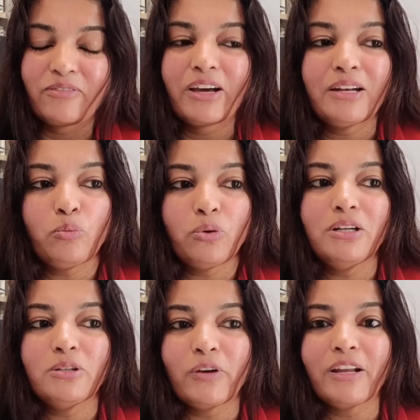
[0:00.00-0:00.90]
One
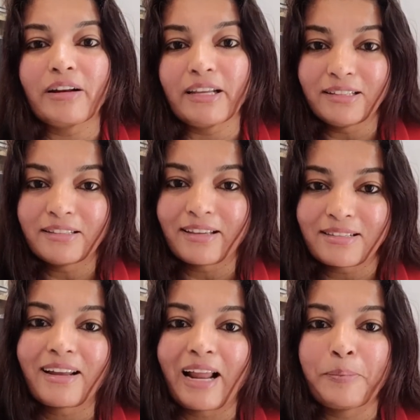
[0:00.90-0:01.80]
world where real
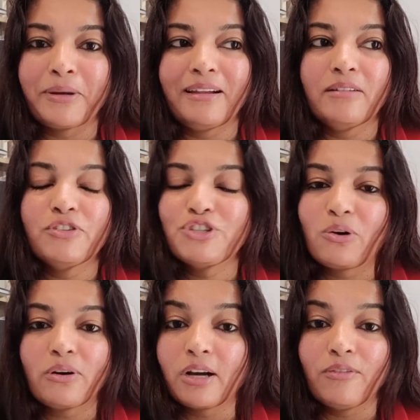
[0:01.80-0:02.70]
things are happening which are
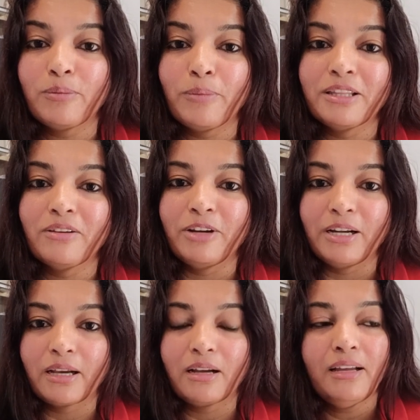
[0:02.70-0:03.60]
not covered by the
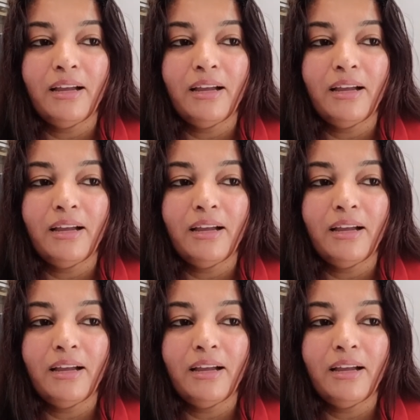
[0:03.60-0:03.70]
media.